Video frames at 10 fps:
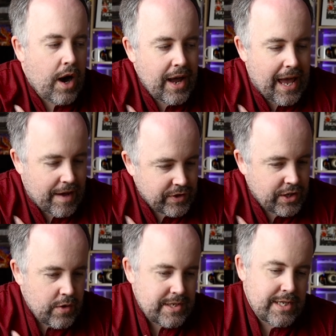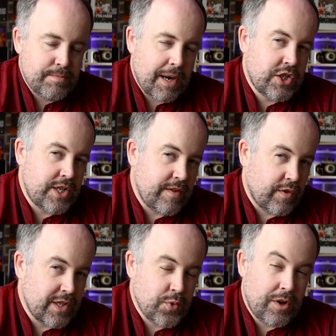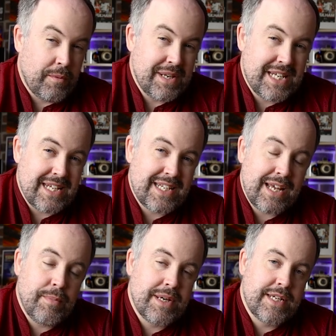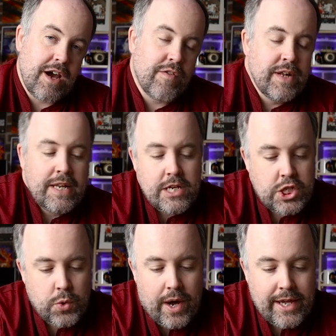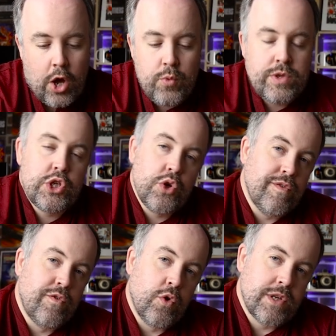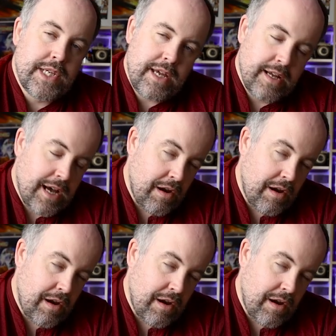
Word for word: I haven't noticed much difference when I've been testing it myself, so I go with 240.